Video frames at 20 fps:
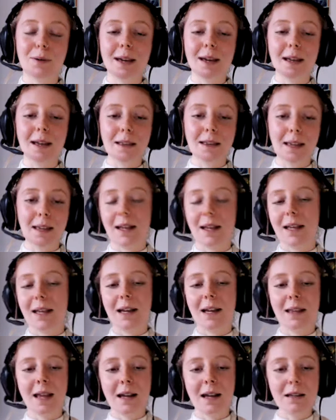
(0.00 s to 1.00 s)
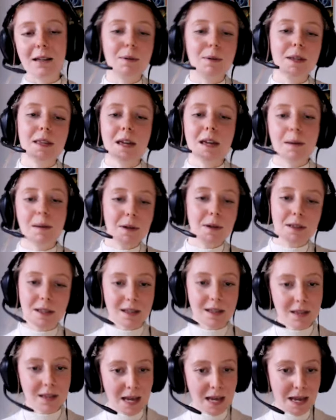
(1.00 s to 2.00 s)
We can kind of connect a bit deeper
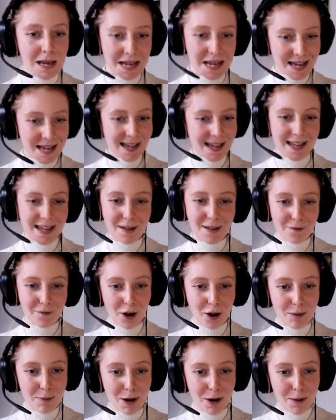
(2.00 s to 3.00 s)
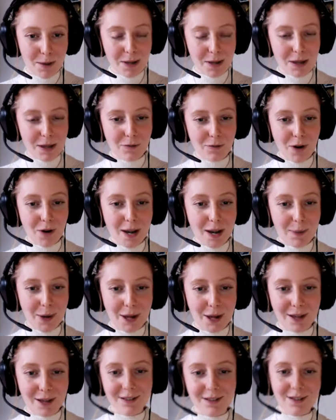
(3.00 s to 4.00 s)
to see if I might be the right
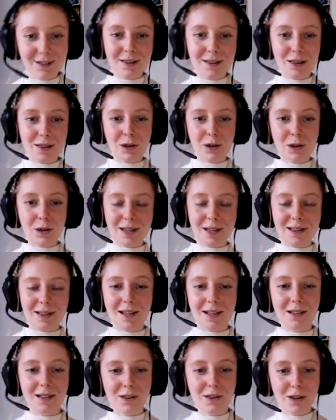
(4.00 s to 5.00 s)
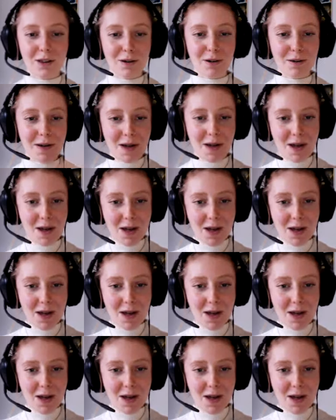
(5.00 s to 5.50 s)
person to assist you